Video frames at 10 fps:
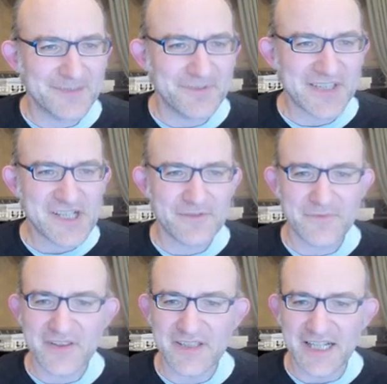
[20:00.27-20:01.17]
position
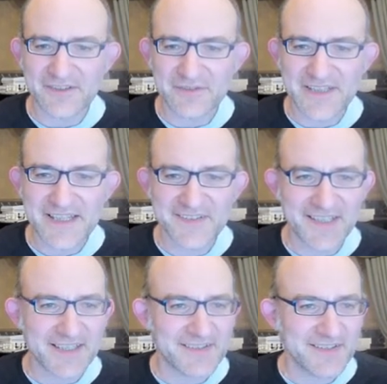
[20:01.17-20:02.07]
with a knight on
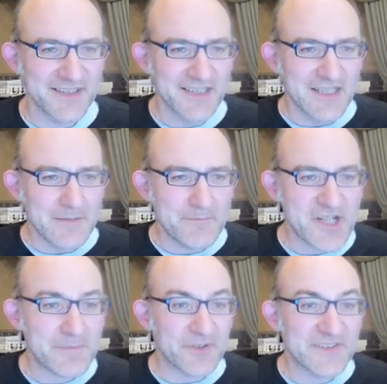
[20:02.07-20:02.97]
D6,
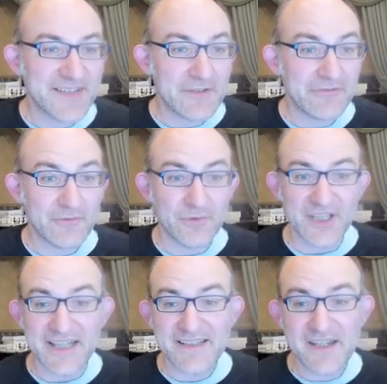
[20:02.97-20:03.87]
bishop on C4,
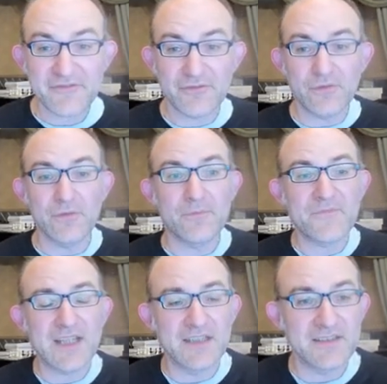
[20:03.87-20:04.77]
knight E4.
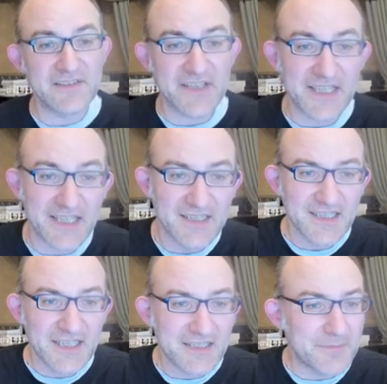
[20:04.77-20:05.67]
And
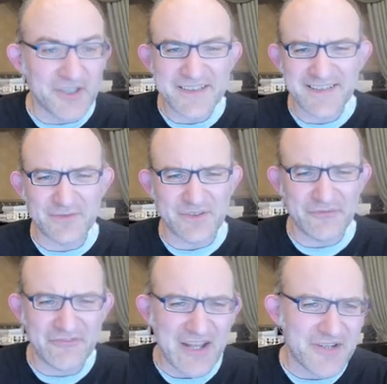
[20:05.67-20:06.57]
to be honest, this was
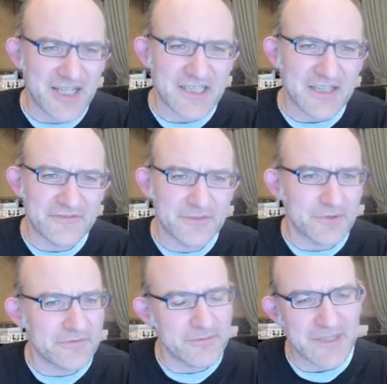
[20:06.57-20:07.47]
very
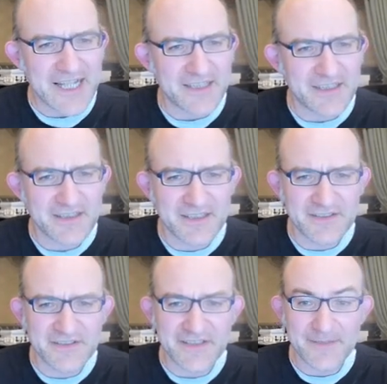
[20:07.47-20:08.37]
uncomfortable for black.
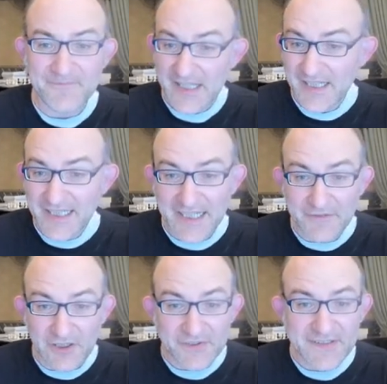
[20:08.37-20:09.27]
And I
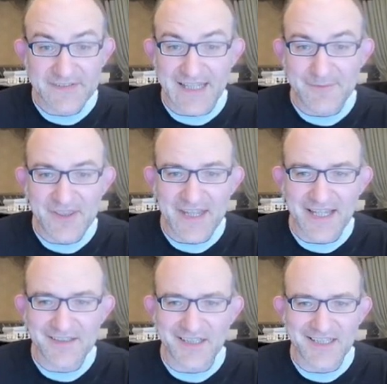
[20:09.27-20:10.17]
even lost this game in the
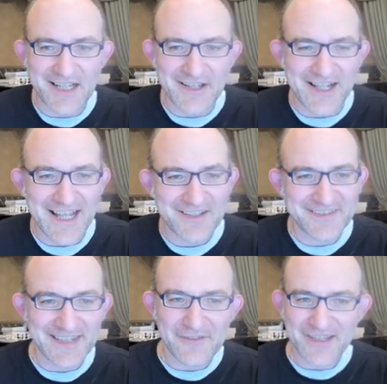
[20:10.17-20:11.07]
end. I had a
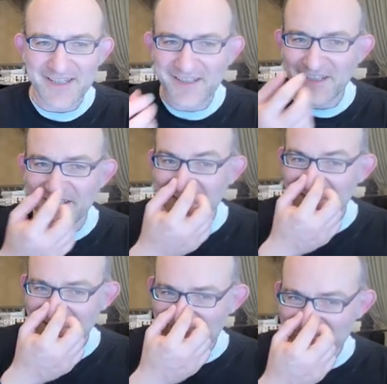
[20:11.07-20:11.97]
saving
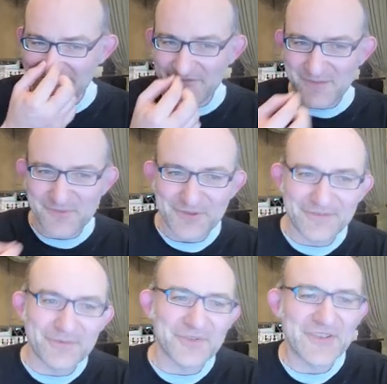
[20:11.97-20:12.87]

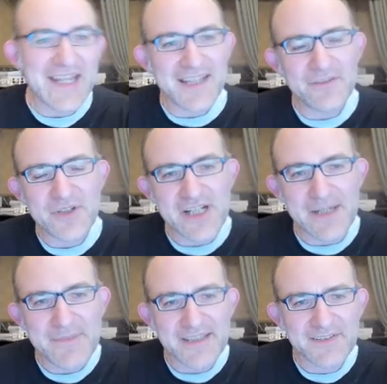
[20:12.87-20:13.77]
move towards the end, which
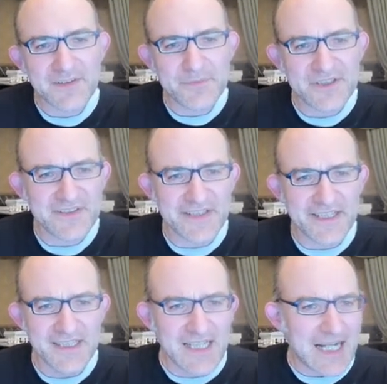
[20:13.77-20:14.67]
I missed. But
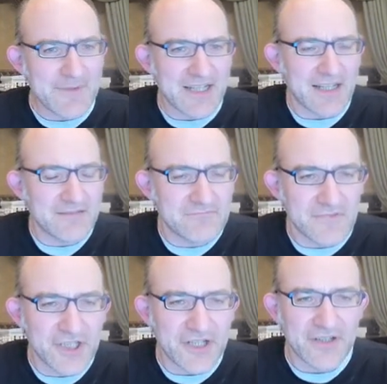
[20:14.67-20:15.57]
I mean,
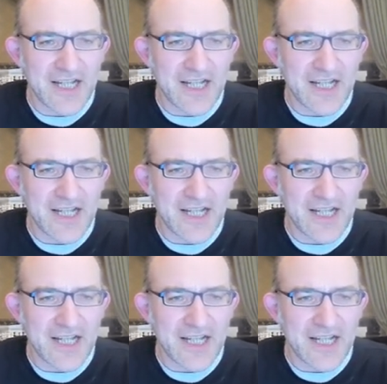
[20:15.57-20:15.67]
you know,